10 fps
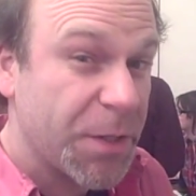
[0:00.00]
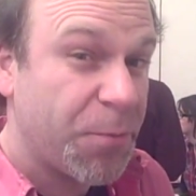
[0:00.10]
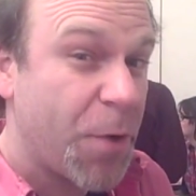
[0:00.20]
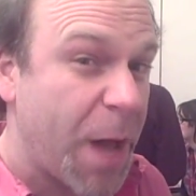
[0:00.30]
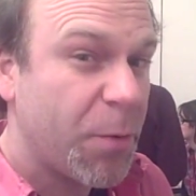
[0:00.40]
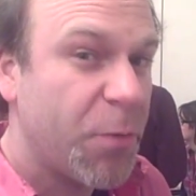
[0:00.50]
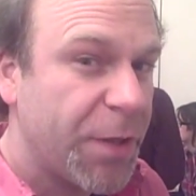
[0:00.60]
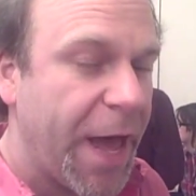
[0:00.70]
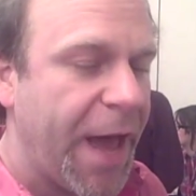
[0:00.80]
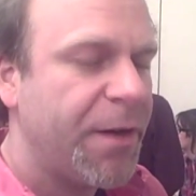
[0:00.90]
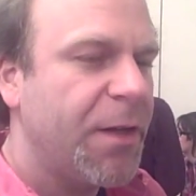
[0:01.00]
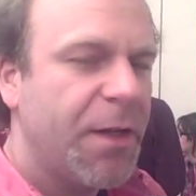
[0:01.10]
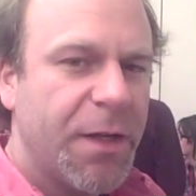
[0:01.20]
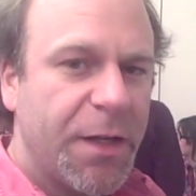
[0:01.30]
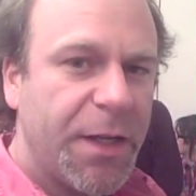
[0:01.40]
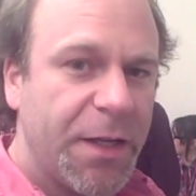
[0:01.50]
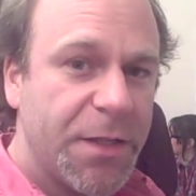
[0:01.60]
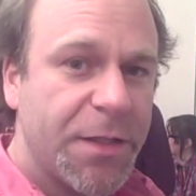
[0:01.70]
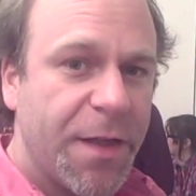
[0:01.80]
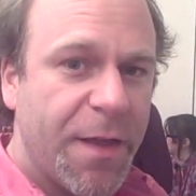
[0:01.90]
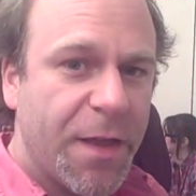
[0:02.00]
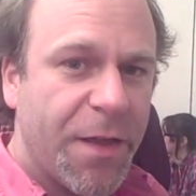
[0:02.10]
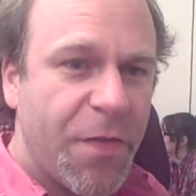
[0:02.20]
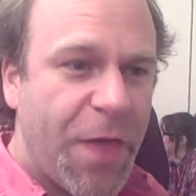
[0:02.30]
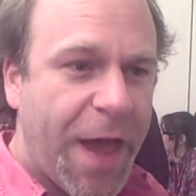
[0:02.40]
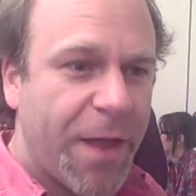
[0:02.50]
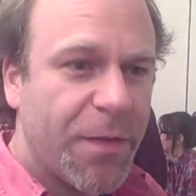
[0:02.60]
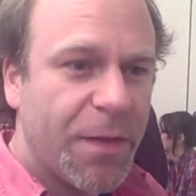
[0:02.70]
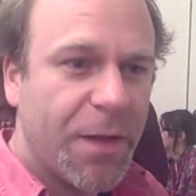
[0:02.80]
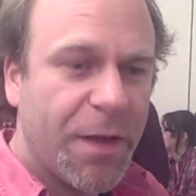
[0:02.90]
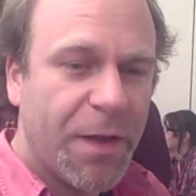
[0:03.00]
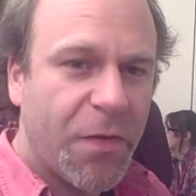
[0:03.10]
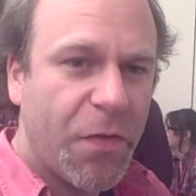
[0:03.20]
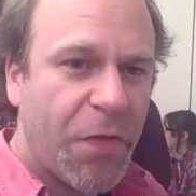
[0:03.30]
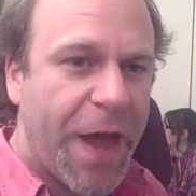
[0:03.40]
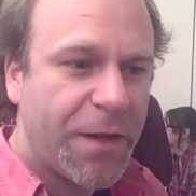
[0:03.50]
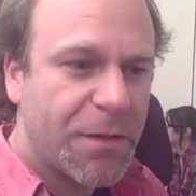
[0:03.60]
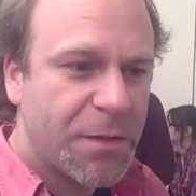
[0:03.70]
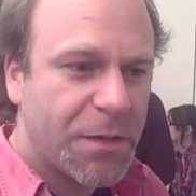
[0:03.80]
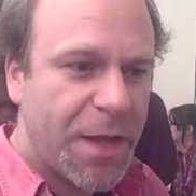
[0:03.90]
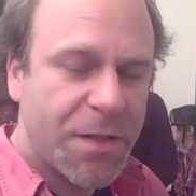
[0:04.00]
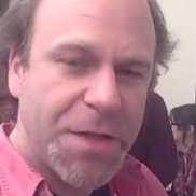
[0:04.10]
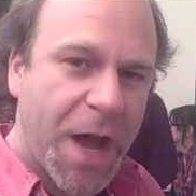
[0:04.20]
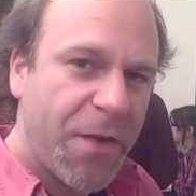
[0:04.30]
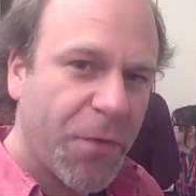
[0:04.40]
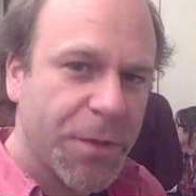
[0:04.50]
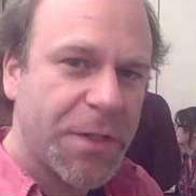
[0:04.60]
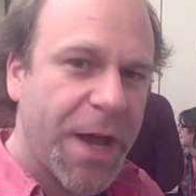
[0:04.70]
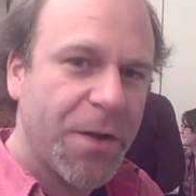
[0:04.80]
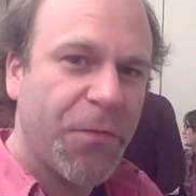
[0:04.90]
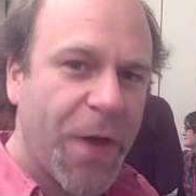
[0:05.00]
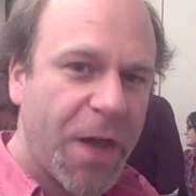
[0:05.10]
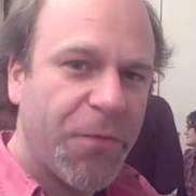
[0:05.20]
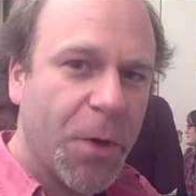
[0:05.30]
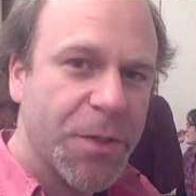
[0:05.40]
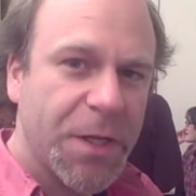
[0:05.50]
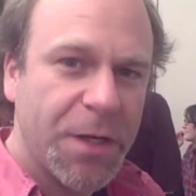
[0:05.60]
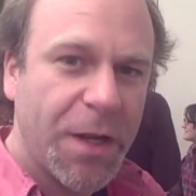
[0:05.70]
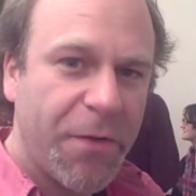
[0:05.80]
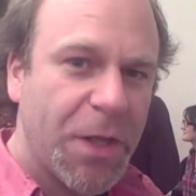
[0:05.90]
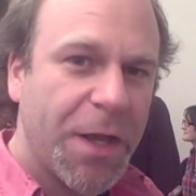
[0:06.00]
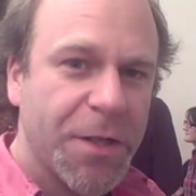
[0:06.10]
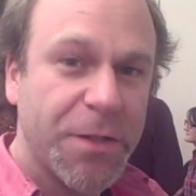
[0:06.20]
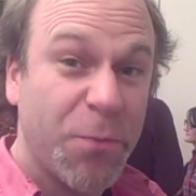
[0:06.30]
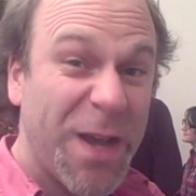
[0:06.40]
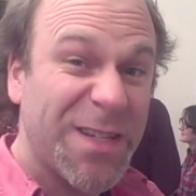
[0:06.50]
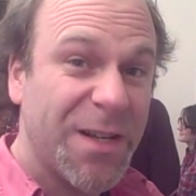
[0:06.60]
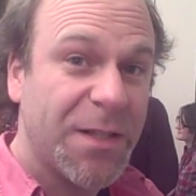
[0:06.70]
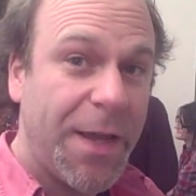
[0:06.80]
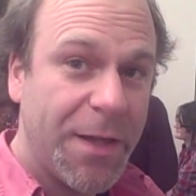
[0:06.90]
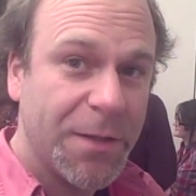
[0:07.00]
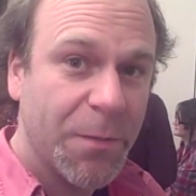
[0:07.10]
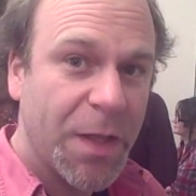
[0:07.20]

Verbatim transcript: The problem with that is that that takes 9 volts down to 5 volts, and everything else is wasted as heat.